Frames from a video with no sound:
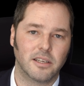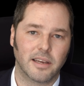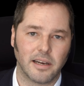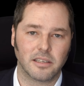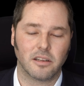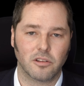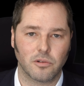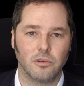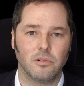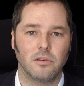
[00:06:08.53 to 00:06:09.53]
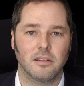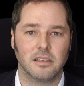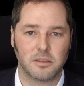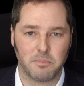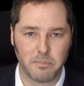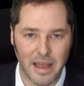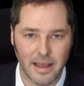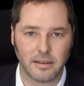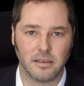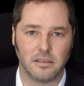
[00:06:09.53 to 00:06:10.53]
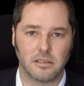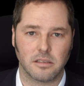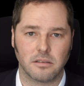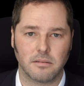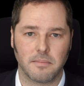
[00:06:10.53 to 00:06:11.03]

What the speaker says: to cut through this madness.